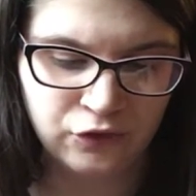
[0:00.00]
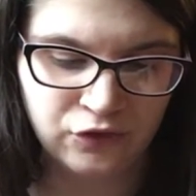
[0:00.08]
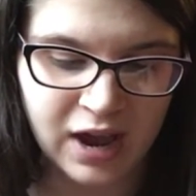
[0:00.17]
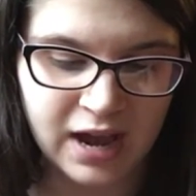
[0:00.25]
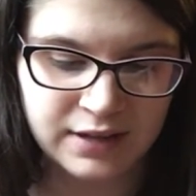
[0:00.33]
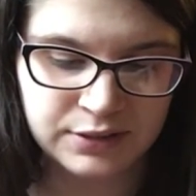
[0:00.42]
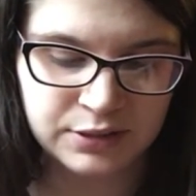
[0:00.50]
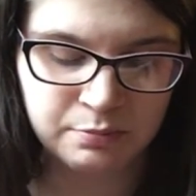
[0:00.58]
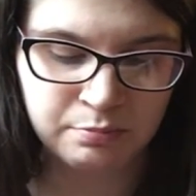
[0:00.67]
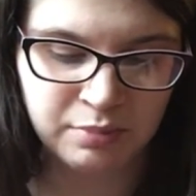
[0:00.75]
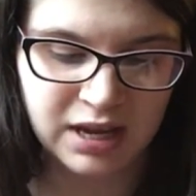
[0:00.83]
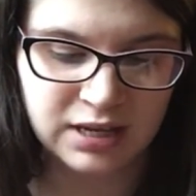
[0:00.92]
Fast
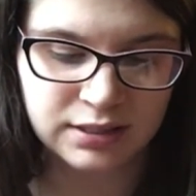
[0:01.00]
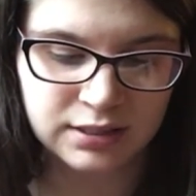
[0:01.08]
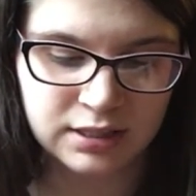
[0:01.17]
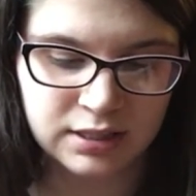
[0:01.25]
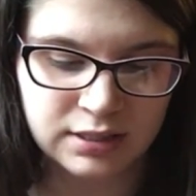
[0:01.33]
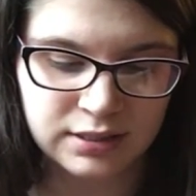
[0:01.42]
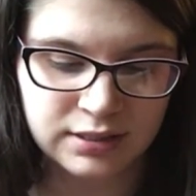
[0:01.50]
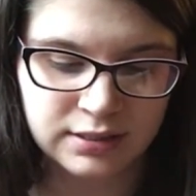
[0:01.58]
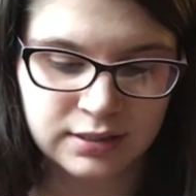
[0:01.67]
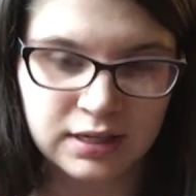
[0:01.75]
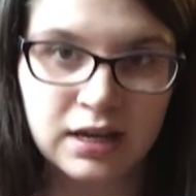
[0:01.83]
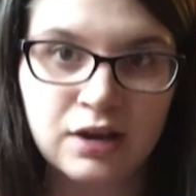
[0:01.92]
Base
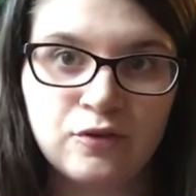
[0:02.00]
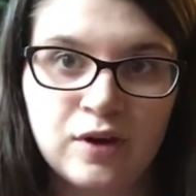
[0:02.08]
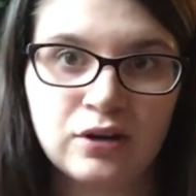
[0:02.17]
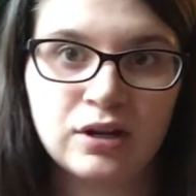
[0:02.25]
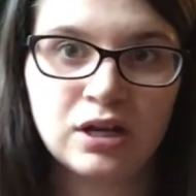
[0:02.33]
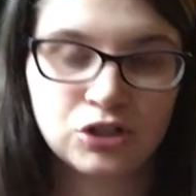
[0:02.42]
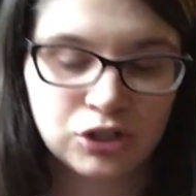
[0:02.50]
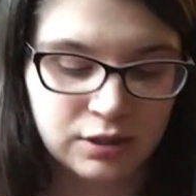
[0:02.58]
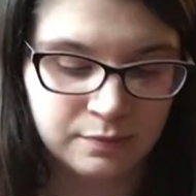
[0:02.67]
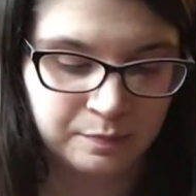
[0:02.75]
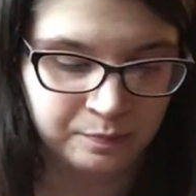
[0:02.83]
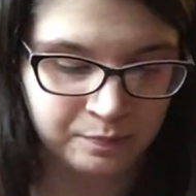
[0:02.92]
Stick
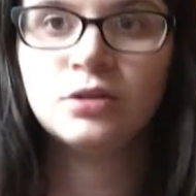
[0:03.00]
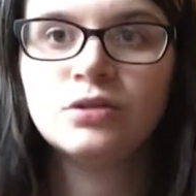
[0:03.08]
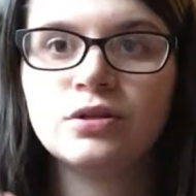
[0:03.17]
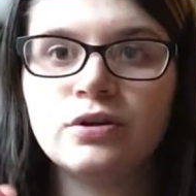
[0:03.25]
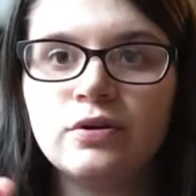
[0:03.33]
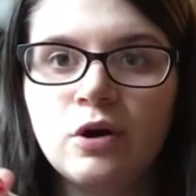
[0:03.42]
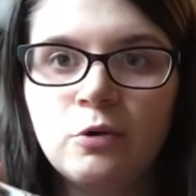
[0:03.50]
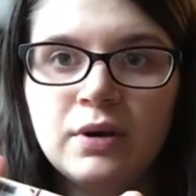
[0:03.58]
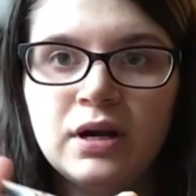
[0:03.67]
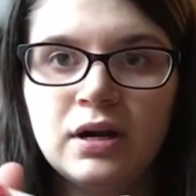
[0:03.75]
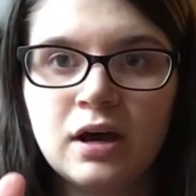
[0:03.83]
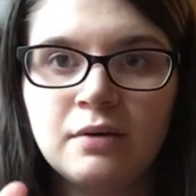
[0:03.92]
Foundation. So you open
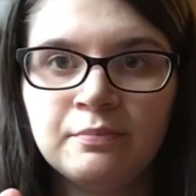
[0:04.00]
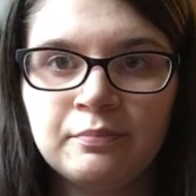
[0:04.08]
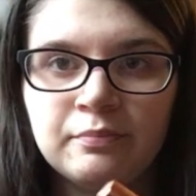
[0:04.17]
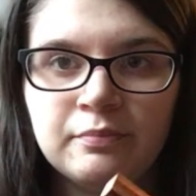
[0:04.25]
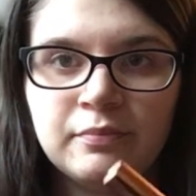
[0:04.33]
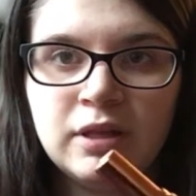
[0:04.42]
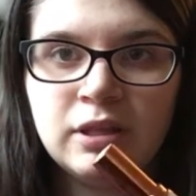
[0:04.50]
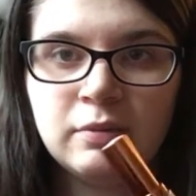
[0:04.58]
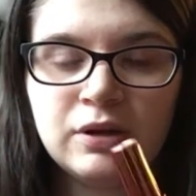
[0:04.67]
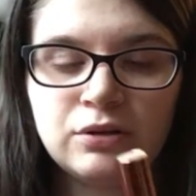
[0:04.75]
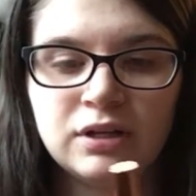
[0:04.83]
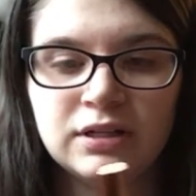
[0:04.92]
it up in the
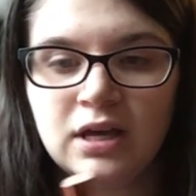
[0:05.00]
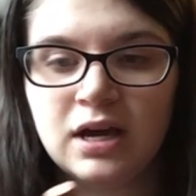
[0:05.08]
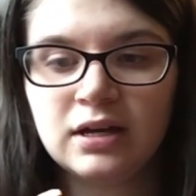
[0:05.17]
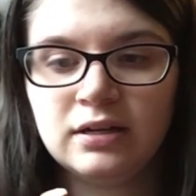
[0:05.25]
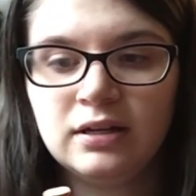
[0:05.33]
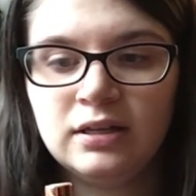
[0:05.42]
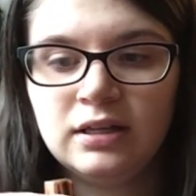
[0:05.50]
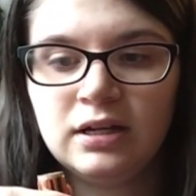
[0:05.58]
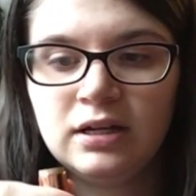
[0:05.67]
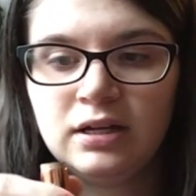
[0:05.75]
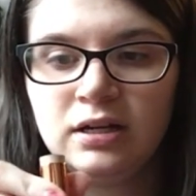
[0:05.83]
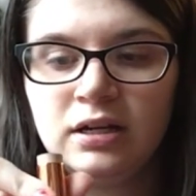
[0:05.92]
middle like that and
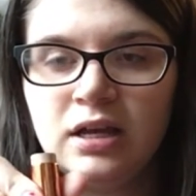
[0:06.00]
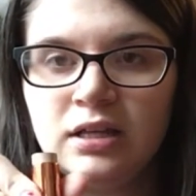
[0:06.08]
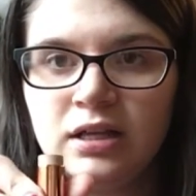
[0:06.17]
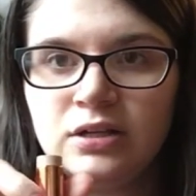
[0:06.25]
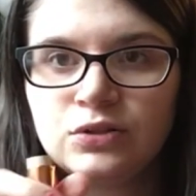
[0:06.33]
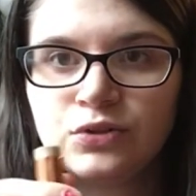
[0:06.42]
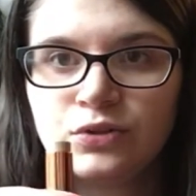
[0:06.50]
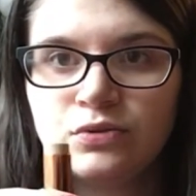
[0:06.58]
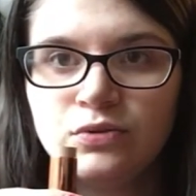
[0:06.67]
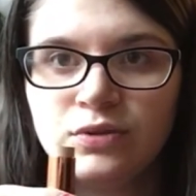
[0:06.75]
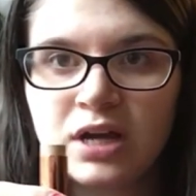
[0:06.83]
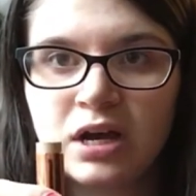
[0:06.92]
then it like
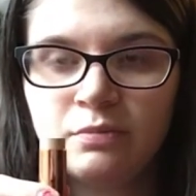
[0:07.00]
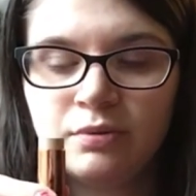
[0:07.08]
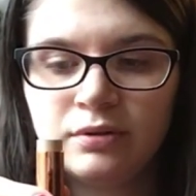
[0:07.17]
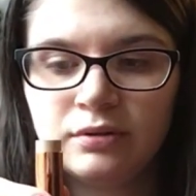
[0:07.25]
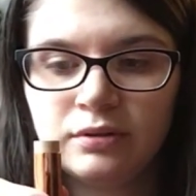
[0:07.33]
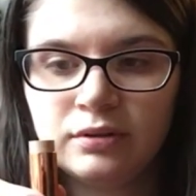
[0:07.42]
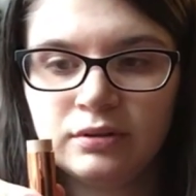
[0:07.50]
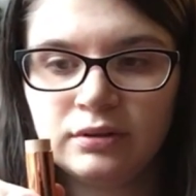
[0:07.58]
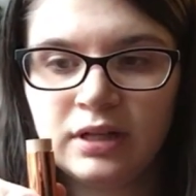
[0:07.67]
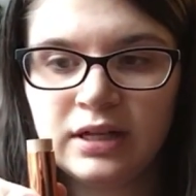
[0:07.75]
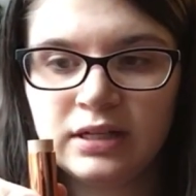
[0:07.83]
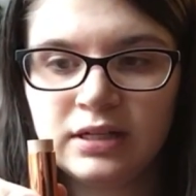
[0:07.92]
screws up
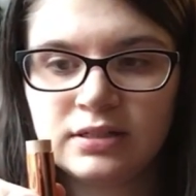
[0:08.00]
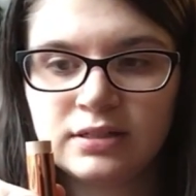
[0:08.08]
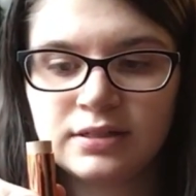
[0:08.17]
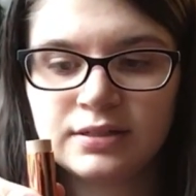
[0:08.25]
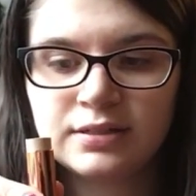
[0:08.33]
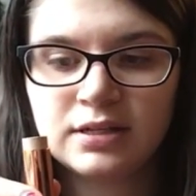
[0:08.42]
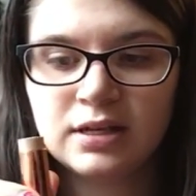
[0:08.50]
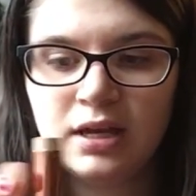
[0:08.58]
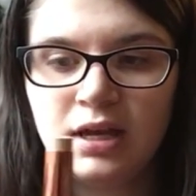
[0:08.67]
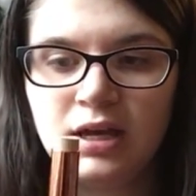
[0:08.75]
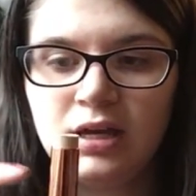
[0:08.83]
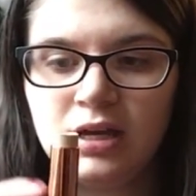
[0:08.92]
like it's
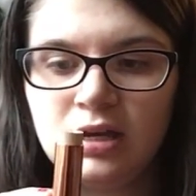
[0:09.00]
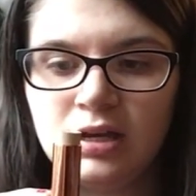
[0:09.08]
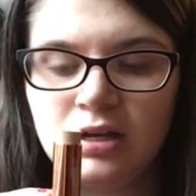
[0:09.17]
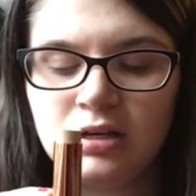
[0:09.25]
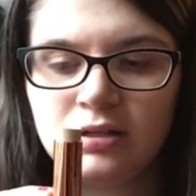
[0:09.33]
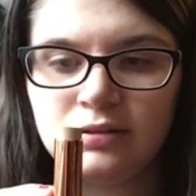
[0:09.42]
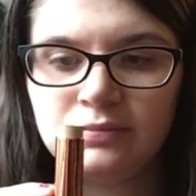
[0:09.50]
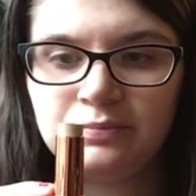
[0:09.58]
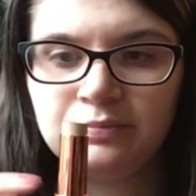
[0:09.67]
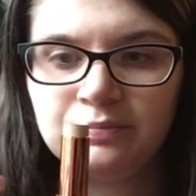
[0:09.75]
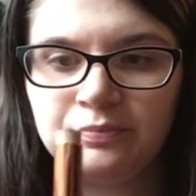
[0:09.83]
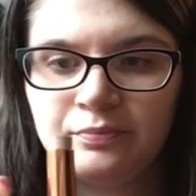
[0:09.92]
a um,
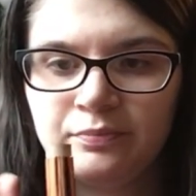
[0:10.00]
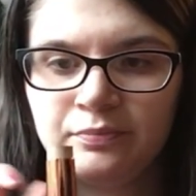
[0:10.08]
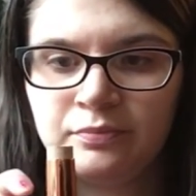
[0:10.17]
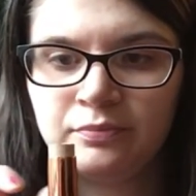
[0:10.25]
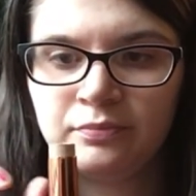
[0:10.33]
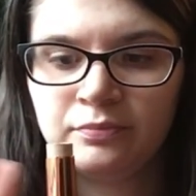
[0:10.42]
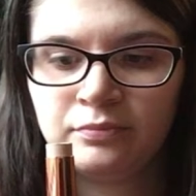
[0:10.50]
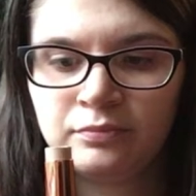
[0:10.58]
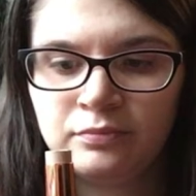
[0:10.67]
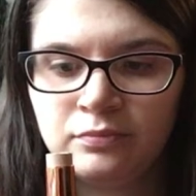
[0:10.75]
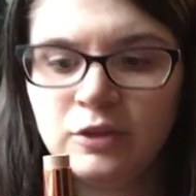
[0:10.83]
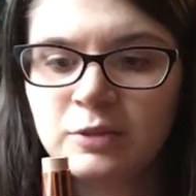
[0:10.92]

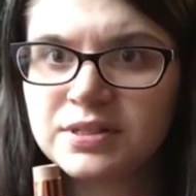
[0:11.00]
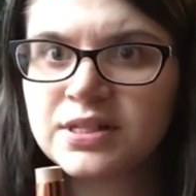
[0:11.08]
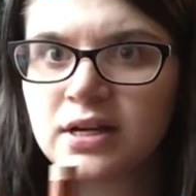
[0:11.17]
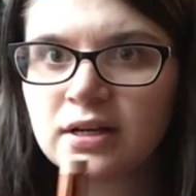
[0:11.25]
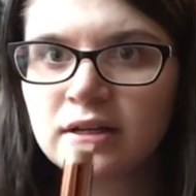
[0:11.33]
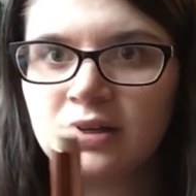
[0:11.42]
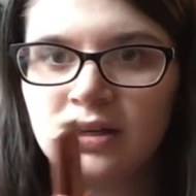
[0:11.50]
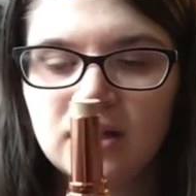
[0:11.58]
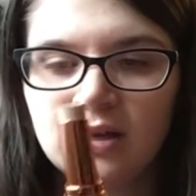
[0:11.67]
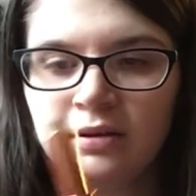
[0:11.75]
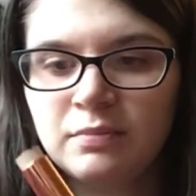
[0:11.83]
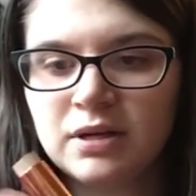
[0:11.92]
lipstick
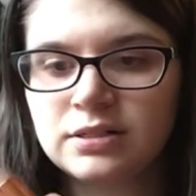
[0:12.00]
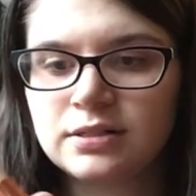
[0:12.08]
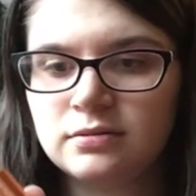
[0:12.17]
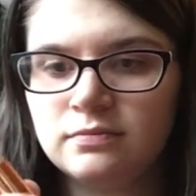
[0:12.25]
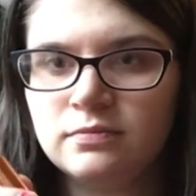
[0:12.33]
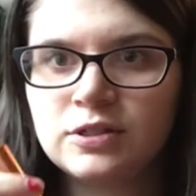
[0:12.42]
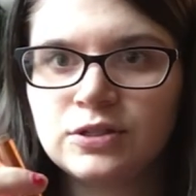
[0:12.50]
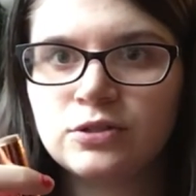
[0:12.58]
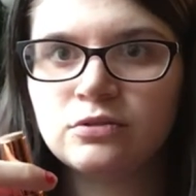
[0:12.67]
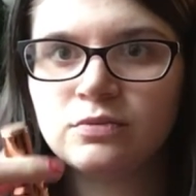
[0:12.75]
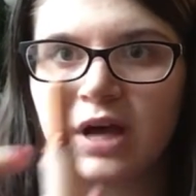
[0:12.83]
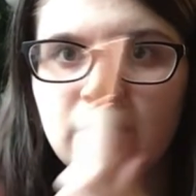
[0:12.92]
but it's this
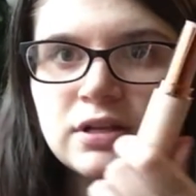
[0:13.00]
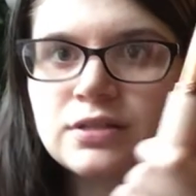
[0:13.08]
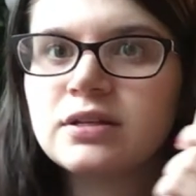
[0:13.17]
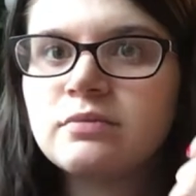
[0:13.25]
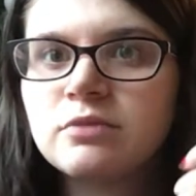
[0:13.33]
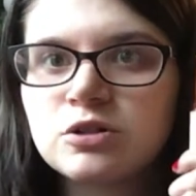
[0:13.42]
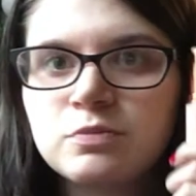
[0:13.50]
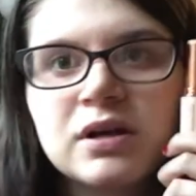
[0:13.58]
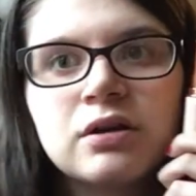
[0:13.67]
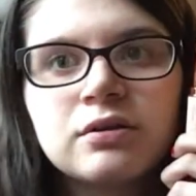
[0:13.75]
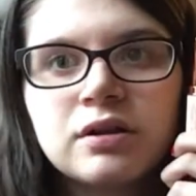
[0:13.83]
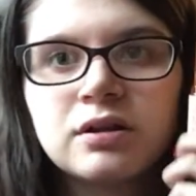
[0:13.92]
tube's obviously much
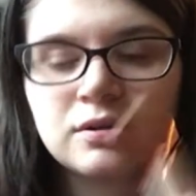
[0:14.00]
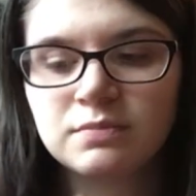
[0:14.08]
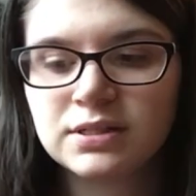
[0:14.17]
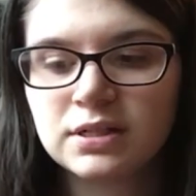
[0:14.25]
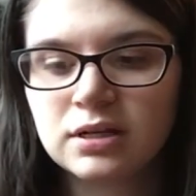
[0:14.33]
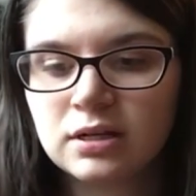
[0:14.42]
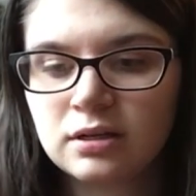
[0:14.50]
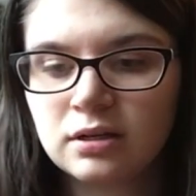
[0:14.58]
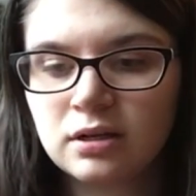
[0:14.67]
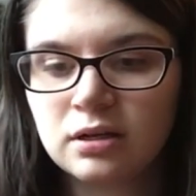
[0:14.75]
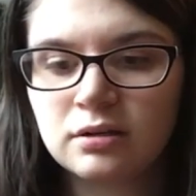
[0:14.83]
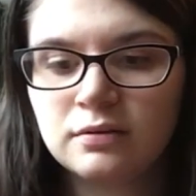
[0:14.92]
bigger than a lipstick
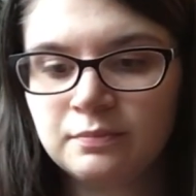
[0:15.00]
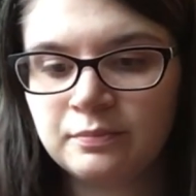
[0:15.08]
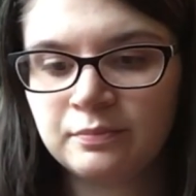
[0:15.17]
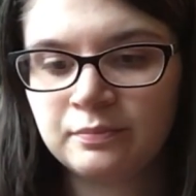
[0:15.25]
um,